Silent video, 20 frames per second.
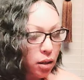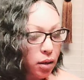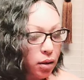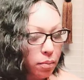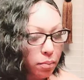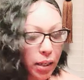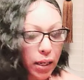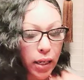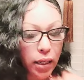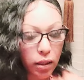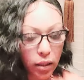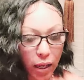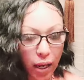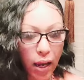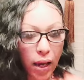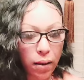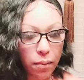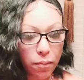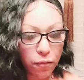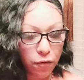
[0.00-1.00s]
But it
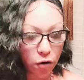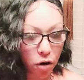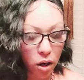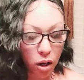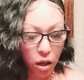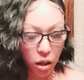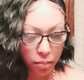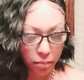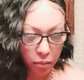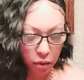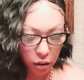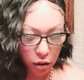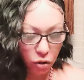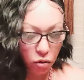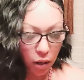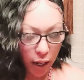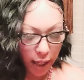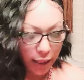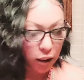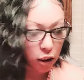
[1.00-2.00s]
came from you
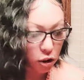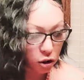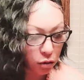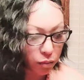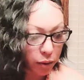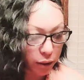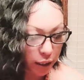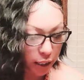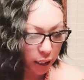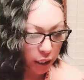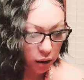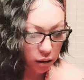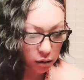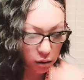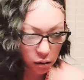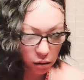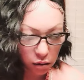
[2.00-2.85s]
guys' super thanks.